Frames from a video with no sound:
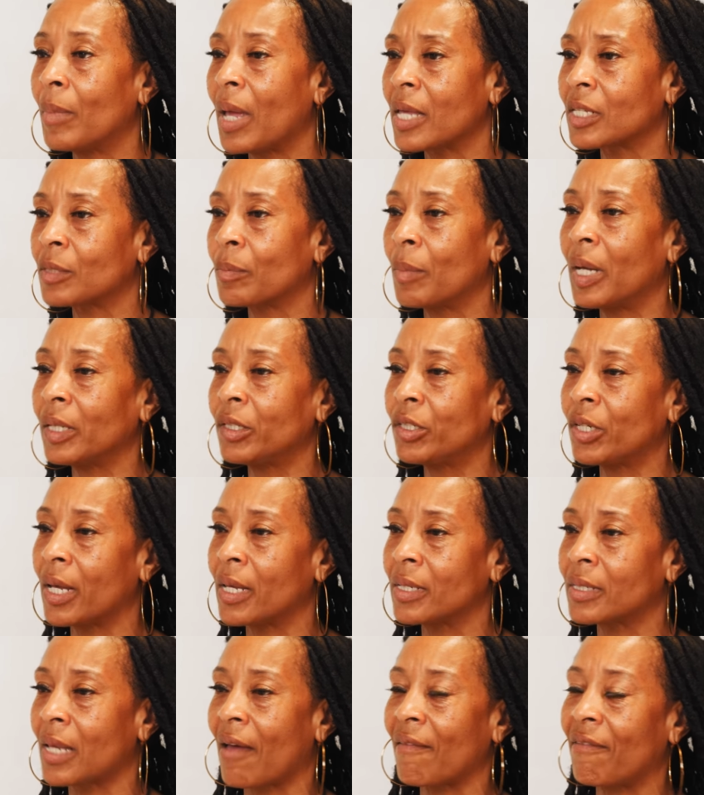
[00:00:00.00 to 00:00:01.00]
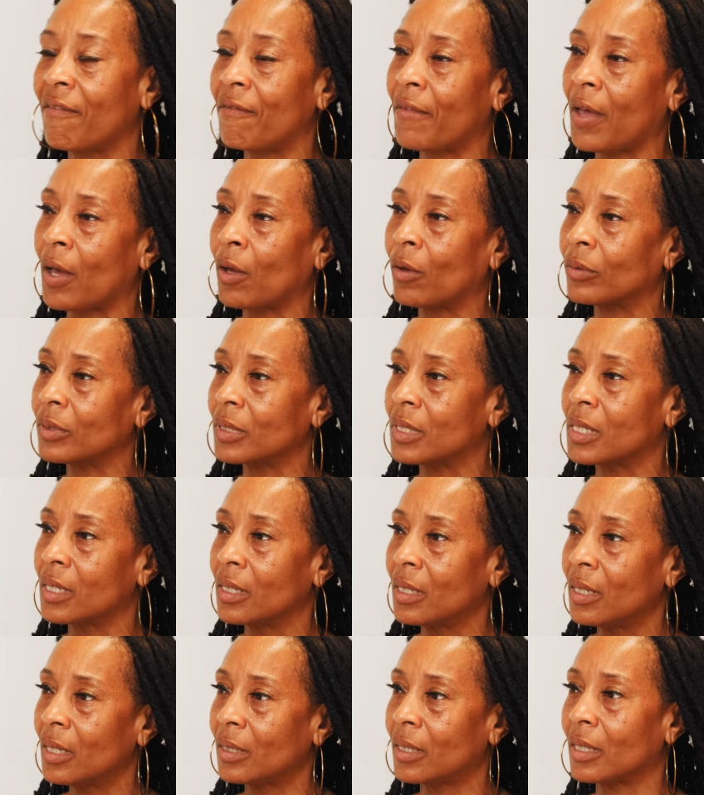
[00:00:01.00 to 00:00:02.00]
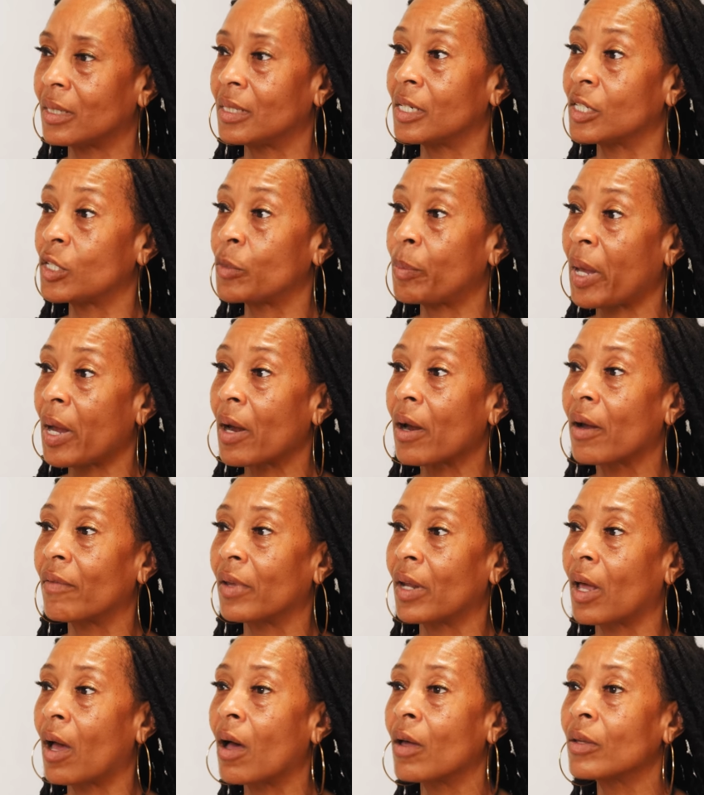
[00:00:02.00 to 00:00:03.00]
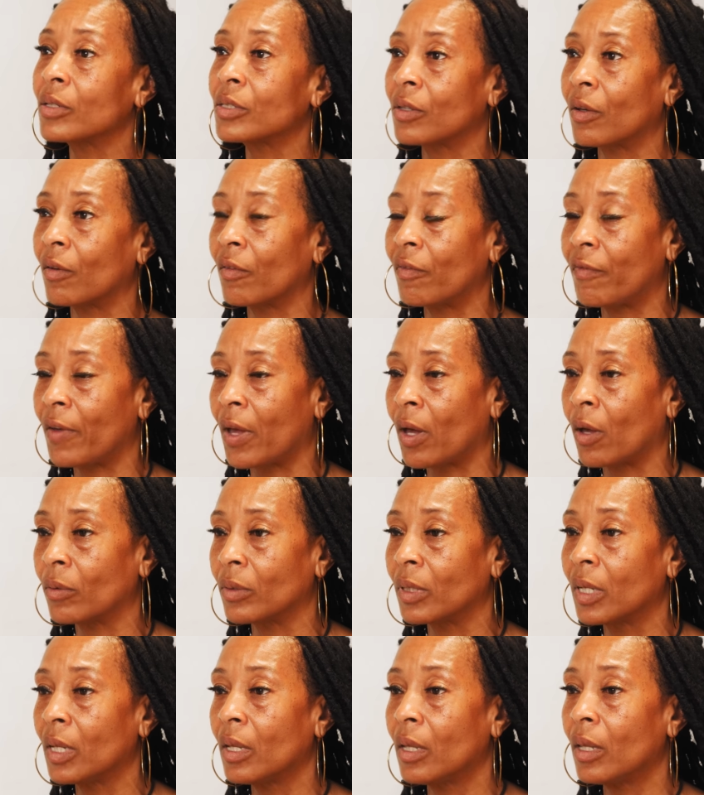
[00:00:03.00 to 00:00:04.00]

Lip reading: As much as I felt the despair of it, I also felt